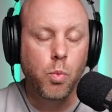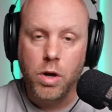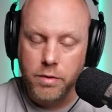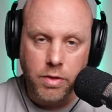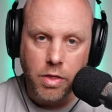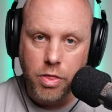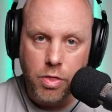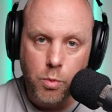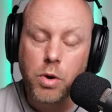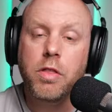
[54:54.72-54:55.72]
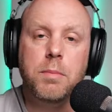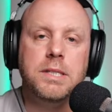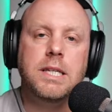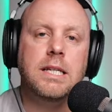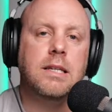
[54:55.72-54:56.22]
of the
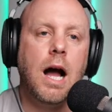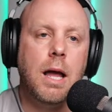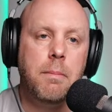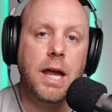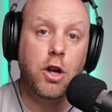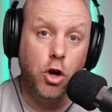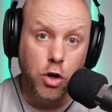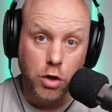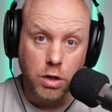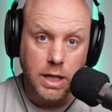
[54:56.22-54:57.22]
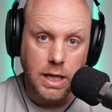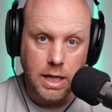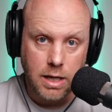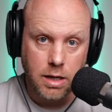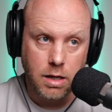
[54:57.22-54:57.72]
mistakes I made early
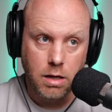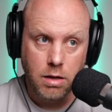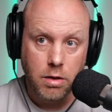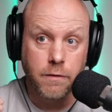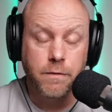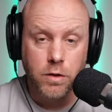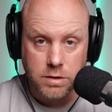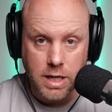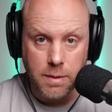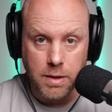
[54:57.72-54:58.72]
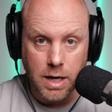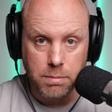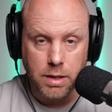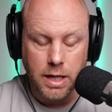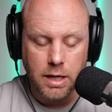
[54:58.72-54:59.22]
in the first game that I
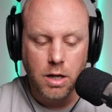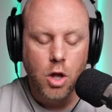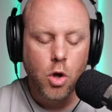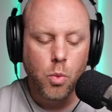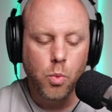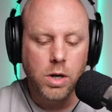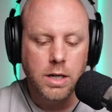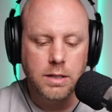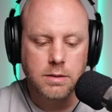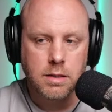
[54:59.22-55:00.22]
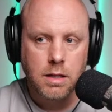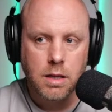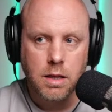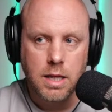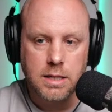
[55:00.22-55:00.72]
played was
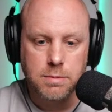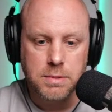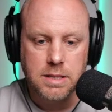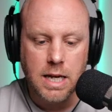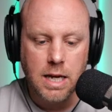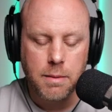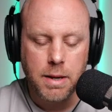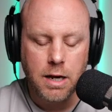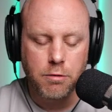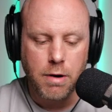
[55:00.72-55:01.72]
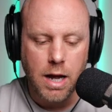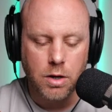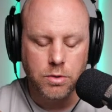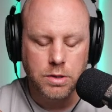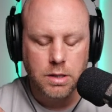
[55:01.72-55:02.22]
this mistake I made
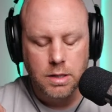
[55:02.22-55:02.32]
around